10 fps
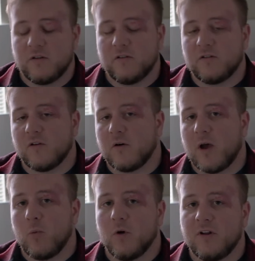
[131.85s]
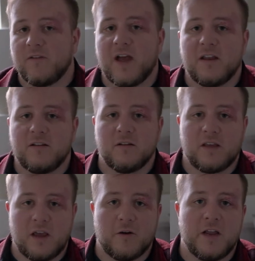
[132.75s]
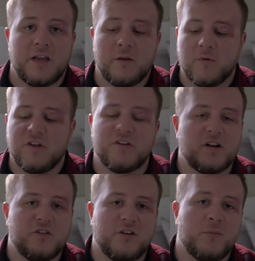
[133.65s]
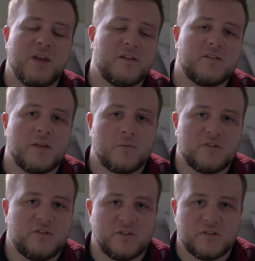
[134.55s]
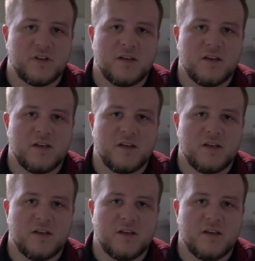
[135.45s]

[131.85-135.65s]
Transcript: So I would have had to carry an inReach and a GPS, and that was just